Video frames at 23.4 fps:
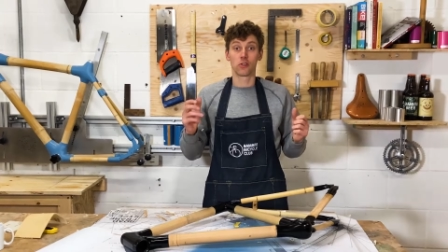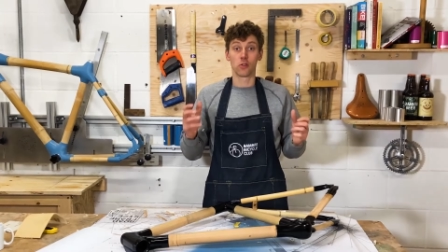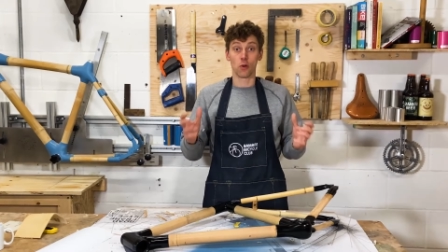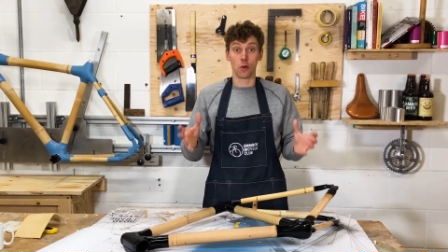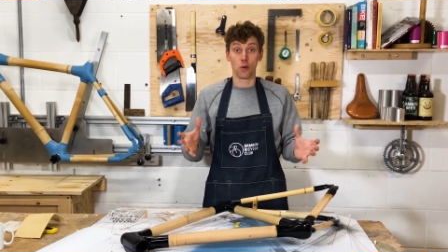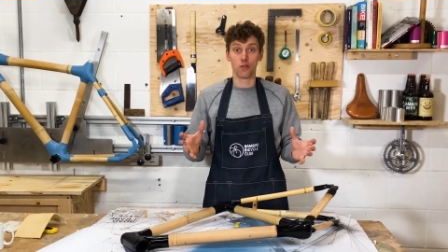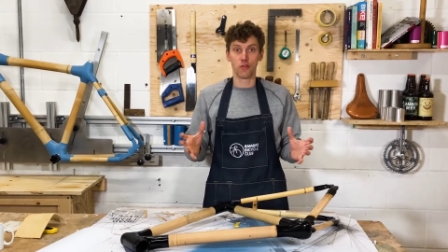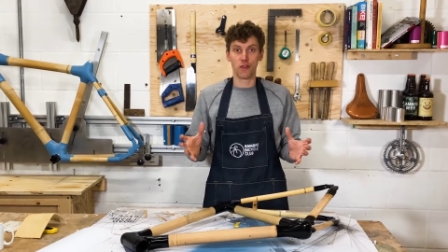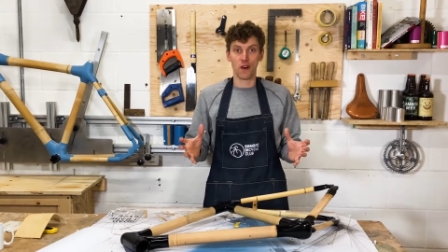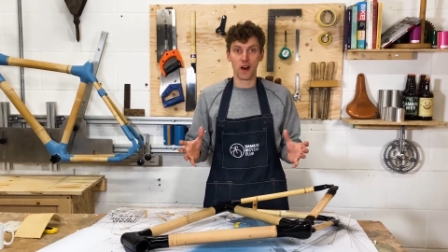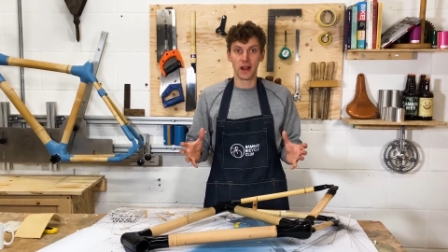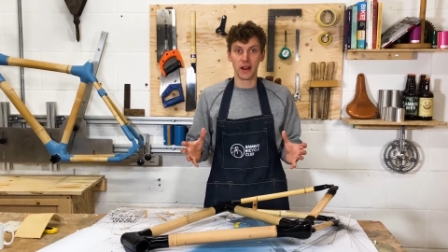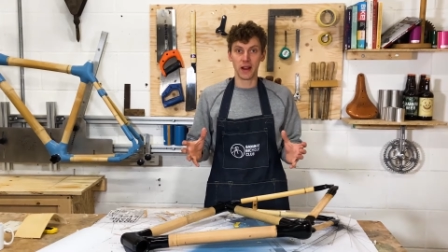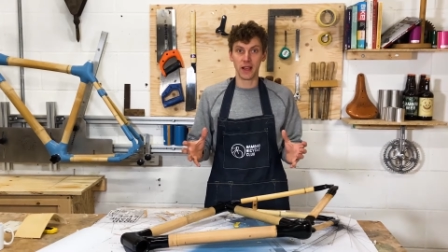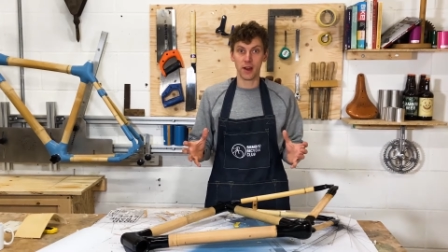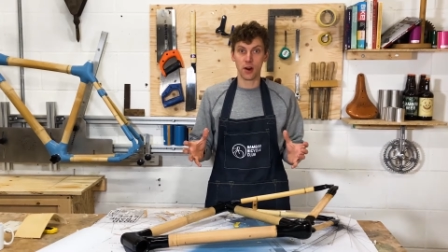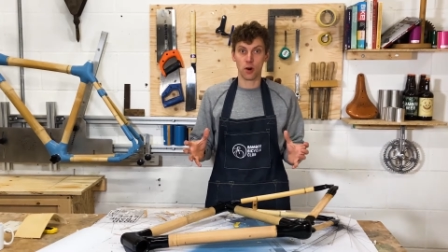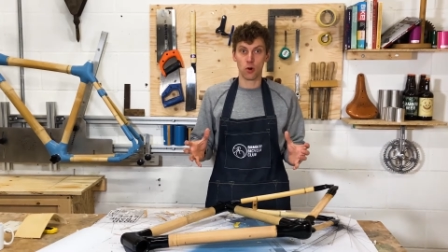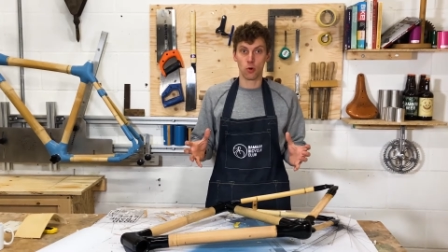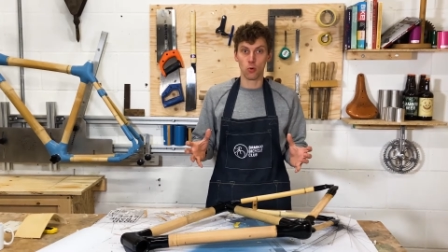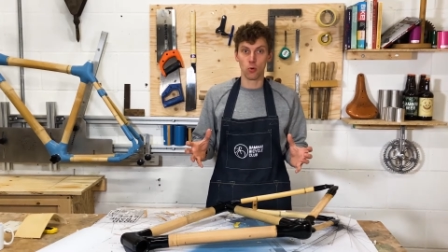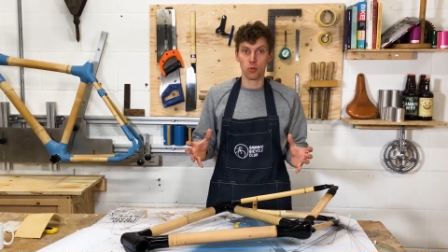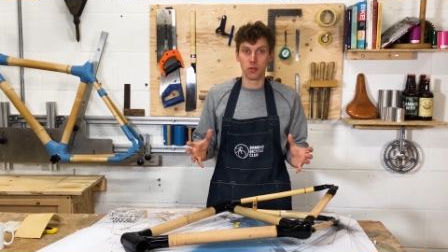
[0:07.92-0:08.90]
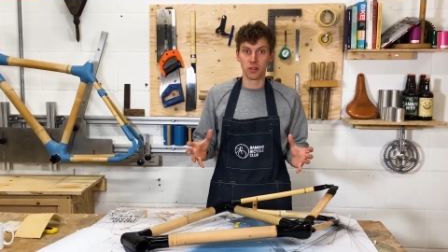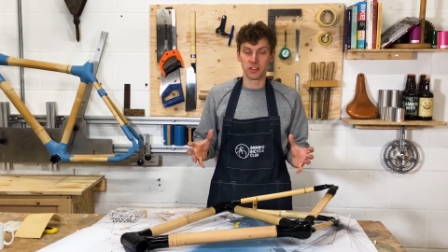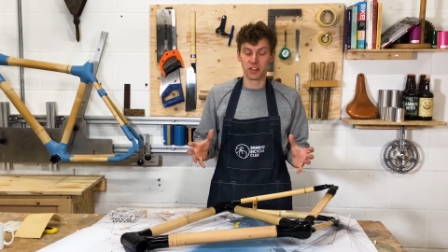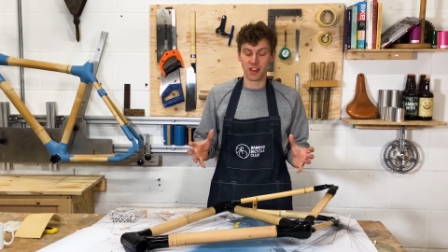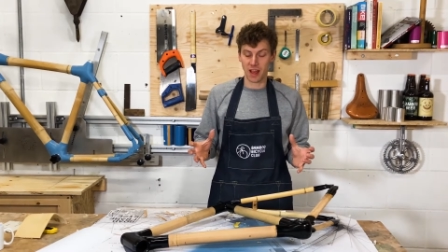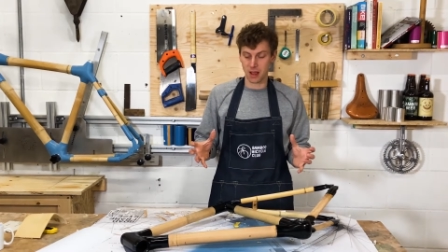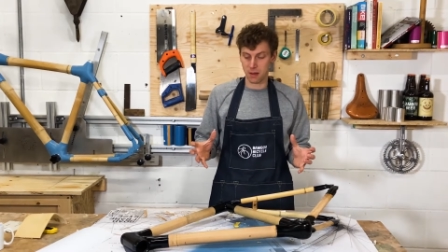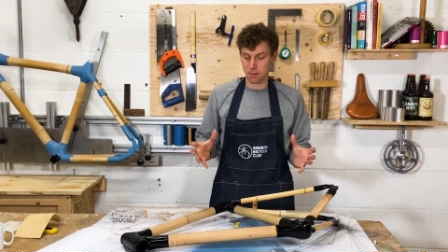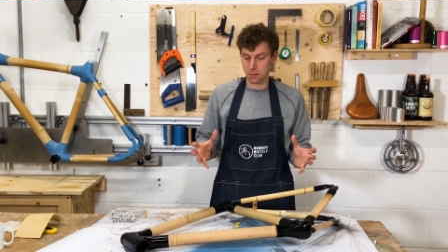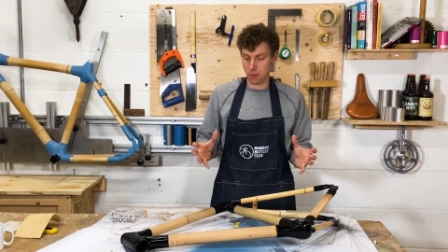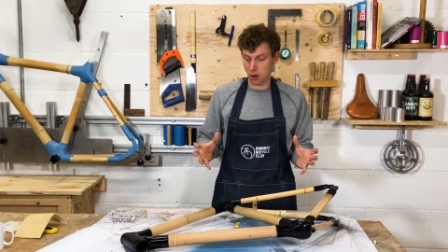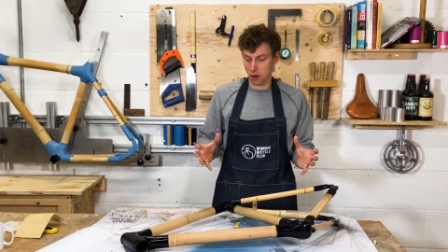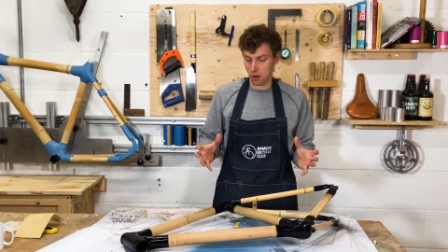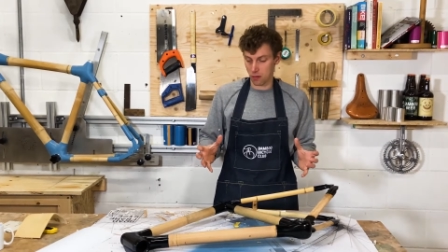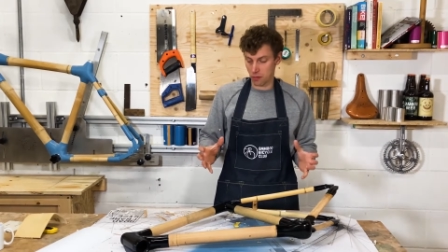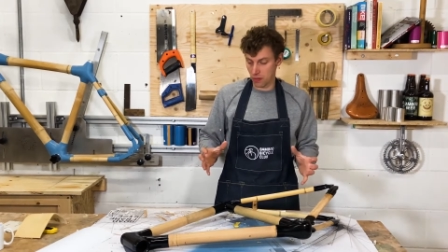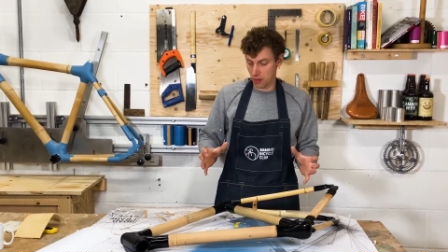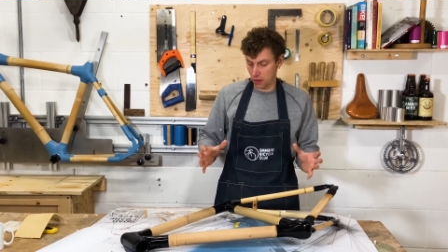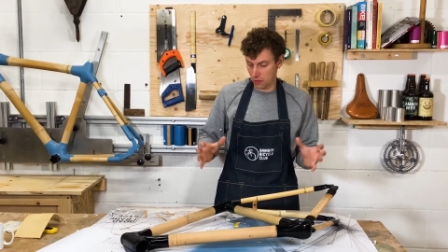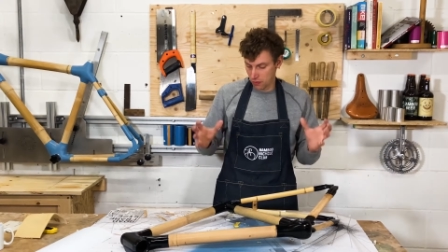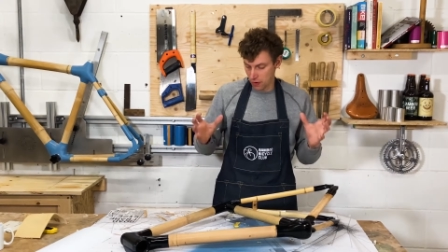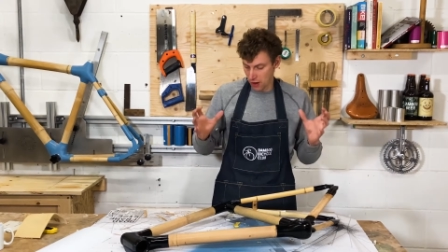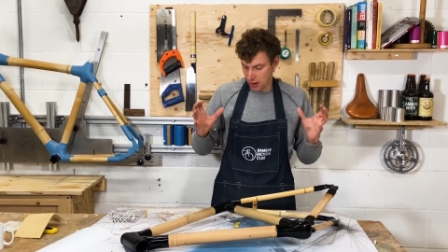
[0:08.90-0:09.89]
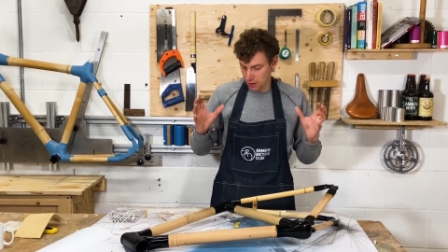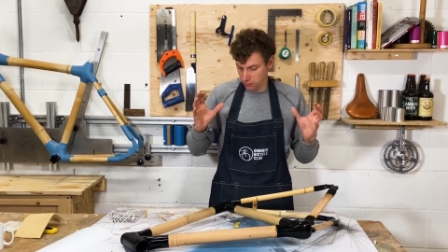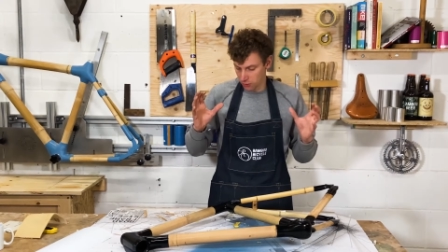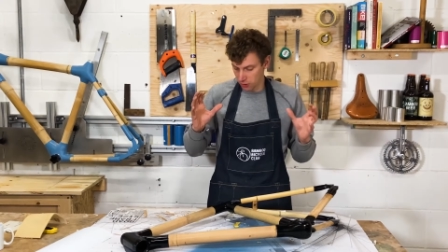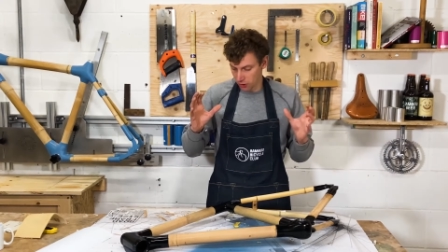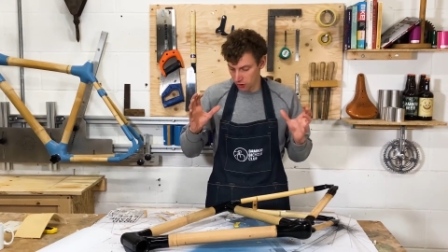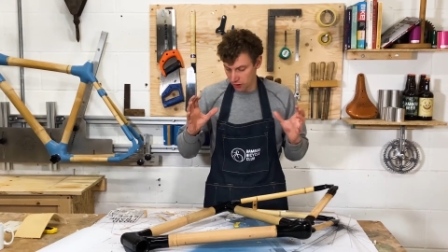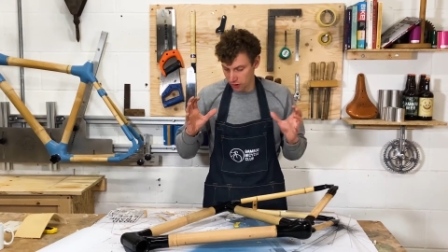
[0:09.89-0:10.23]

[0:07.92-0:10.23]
So I finally got all the tape off and the frame's